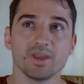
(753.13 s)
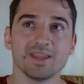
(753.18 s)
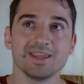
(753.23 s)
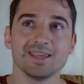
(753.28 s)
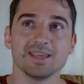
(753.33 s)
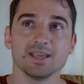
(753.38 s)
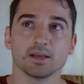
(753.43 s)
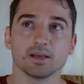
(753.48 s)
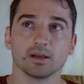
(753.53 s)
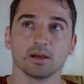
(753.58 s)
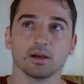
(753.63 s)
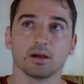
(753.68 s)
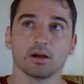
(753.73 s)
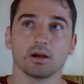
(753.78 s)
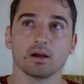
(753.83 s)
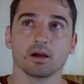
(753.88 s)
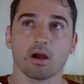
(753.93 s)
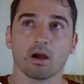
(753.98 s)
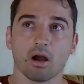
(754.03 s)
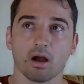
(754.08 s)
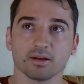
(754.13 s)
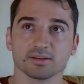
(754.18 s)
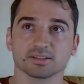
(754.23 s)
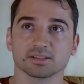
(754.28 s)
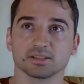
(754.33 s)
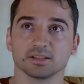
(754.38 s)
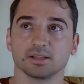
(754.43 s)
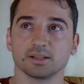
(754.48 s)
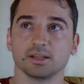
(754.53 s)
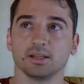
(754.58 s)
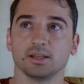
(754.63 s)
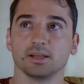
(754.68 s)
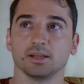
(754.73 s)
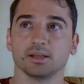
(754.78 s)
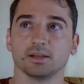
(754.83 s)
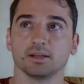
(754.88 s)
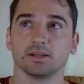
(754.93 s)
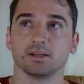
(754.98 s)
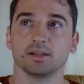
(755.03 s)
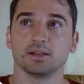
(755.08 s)
we
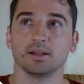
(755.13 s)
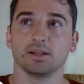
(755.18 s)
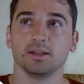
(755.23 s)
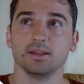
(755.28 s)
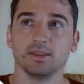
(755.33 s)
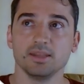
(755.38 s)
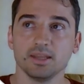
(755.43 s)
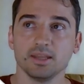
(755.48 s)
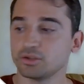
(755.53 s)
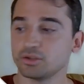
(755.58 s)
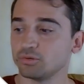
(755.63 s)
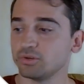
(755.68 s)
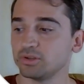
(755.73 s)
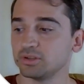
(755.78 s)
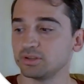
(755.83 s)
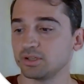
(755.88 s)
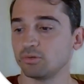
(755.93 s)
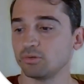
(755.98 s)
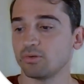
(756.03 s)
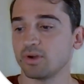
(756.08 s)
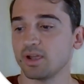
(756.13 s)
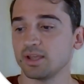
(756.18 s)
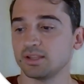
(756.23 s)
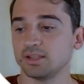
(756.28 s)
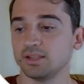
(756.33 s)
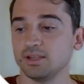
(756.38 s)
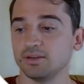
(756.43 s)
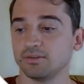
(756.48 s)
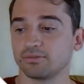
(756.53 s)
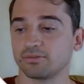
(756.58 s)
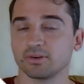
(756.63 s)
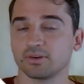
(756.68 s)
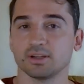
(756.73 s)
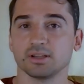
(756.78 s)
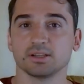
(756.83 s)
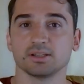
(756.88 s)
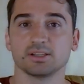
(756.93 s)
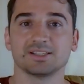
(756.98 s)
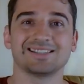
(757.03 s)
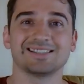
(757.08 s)
constantly need to integrate
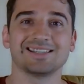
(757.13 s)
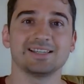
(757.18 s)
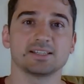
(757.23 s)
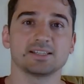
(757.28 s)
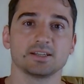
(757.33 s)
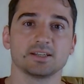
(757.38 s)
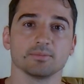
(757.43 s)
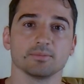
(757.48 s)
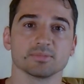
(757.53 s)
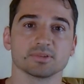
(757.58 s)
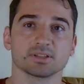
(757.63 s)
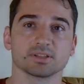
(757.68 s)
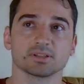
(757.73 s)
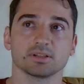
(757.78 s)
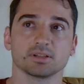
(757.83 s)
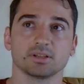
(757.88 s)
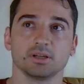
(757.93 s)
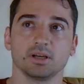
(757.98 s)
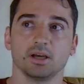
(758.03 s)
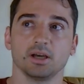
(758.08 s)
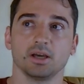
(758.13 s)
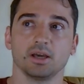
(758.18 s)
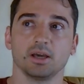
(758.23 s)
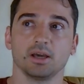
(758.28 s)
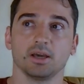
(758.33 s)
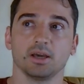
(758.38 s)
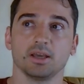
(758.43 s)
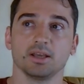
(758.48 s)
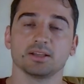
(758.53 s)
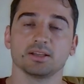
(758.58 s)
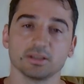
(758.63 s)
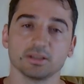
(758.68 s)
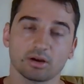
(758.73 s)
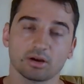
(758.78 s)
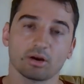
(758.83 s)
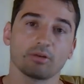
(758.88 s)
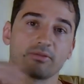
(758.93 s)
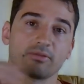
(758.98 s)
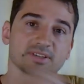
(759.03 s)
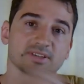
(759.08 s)
different systems into
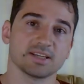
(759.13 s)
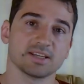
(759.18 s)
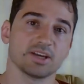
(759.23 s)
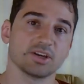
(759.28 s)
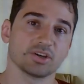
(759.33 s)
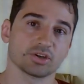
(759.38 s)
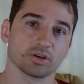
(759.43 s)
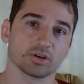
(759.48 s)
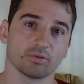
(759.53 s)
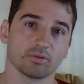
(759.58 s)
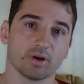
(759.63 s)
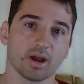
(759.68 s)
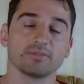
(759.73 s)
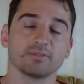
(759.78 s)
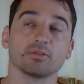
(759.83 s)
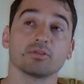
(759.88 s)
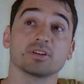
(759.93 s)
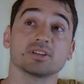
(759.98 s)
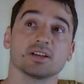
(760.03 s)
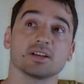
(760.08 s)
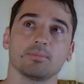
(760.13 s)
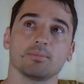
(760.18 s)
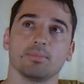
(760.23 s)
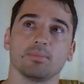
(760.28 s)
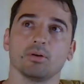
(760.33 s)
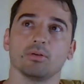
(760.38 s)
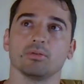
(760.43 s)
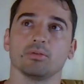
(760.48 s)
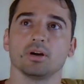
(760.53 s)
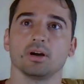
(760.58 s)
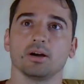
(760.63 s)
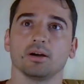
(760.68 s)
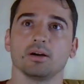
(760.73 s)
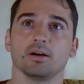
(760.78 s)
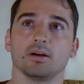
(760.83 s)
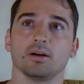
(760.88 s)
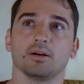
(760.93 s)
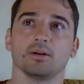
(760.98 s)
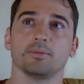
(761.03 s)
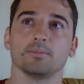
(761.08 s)
the conversation, right? For example,
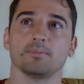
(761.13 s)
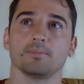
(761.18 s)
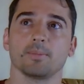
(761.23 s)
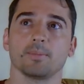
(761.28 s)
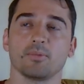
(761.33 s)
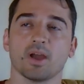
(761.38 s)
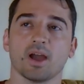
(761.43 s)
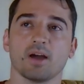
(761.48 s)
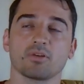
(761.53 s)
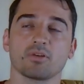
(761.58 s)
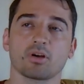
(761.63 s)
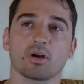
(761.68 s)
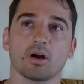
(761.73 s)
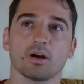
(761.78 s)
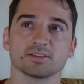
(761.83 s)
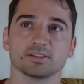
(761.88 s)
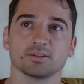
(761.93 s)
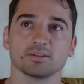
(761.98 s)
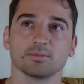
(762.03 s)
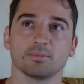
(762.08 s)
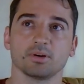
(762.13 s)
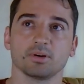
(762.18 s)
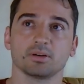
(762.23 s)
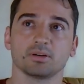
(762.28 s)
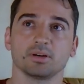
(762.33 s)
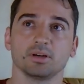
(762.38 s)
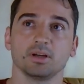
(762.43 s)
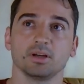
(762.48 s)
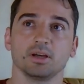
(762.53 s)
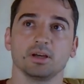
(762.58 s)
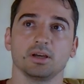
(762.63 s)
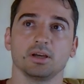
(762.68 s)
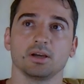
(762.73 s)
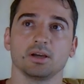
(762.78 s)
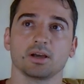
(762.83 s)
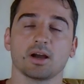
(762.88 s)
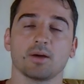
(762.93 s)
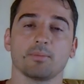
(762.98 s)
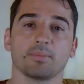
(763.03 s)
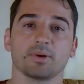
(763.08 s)
we have a customer
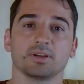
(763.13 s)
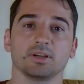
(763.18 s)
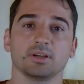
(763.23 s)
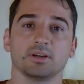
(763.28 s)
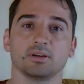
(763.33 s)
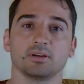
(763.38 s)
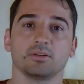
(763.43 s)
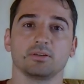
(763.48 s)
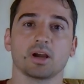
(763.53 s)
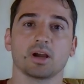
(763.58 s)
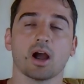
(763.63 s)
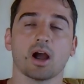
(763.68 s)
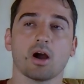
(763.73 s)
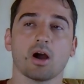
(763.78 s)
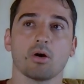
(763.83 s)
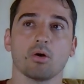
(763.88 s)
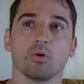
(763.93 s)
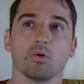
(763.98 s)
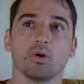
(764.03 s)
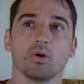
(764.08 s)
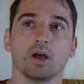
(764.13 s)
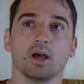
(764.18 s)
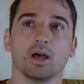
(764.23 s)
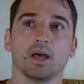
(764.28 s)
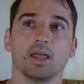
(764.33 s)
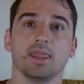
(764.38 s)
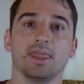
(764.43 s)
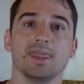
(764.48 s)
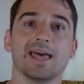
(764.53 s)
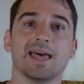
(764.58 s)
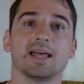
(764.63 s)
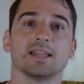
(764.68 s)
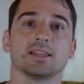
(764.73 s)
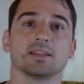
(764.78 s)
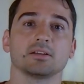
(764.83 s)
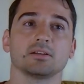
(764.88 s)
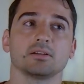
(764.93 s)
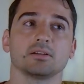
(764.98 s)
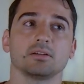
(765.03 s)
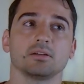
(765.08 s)
company, Rihao,
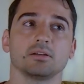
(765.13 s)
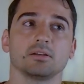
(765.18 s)
that